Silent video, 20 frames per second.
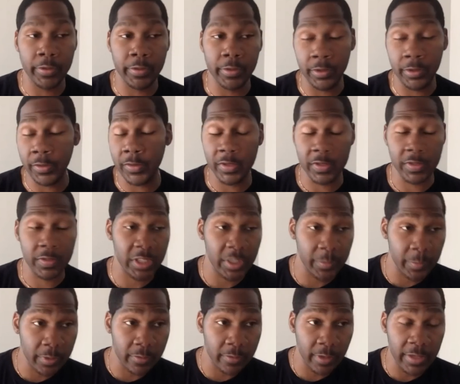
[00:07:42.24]
systemic
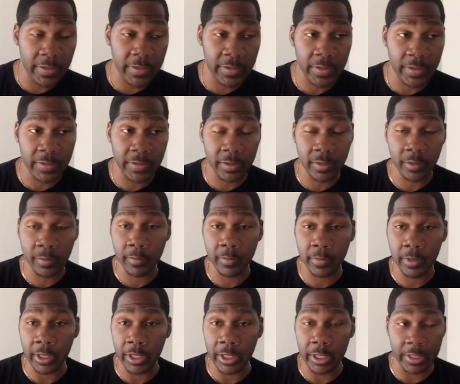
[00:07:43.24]
racism,
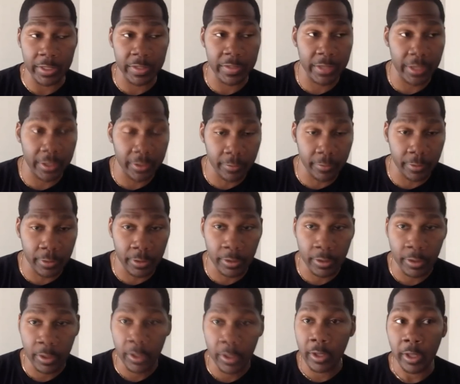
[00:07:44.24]
etc.,
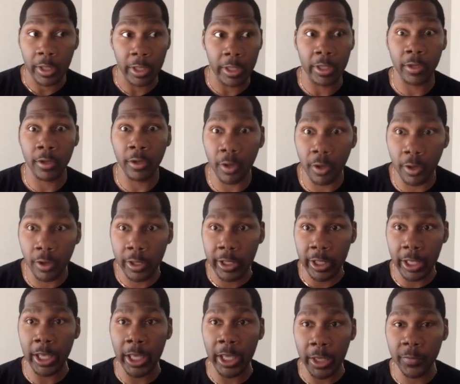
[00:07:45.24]
like, it all
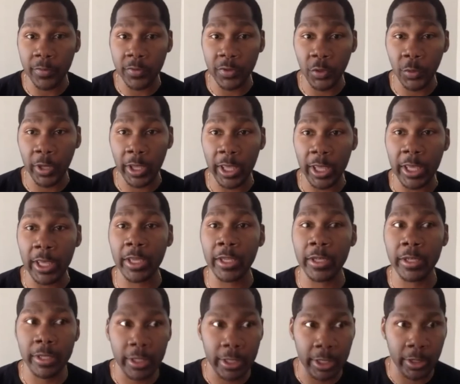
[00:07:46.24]
came to a head,
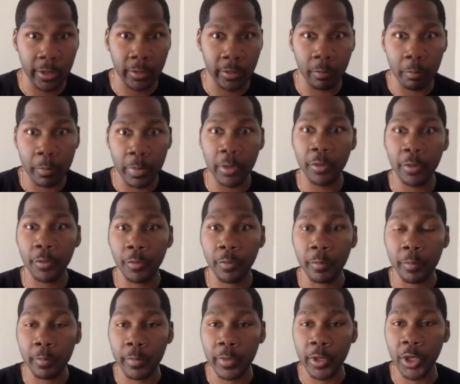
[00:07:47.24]
and boom,
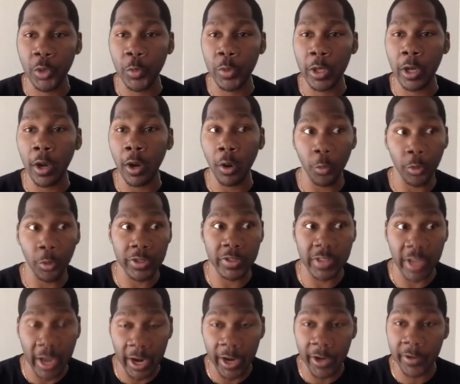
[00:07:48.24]
here we are. We're
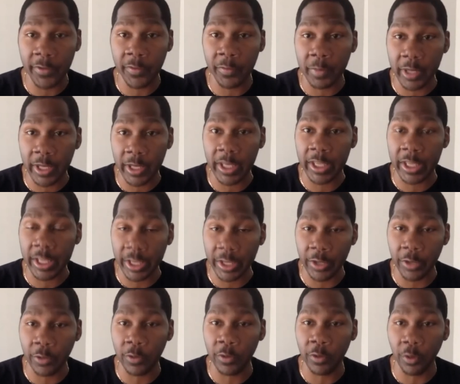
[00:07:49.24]
tired of being
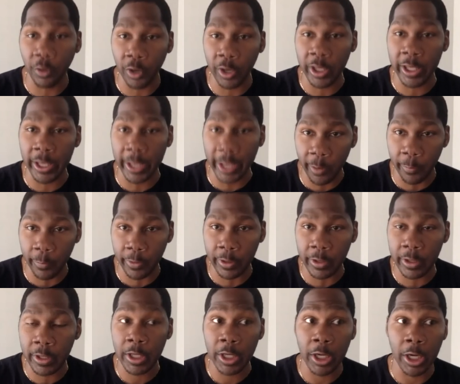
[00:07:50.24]
killed on camera,
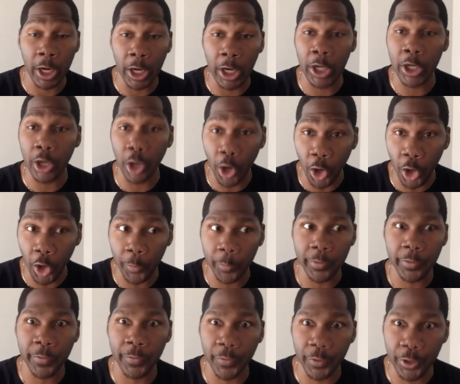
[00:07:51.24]
unarmed,
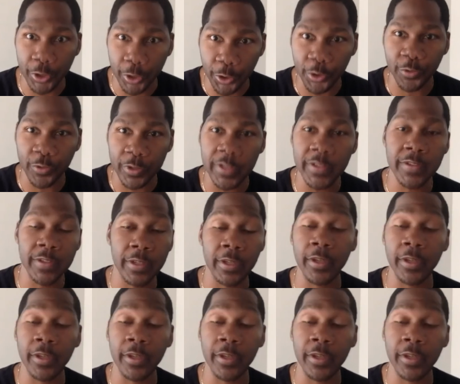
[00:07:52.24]
for no reason.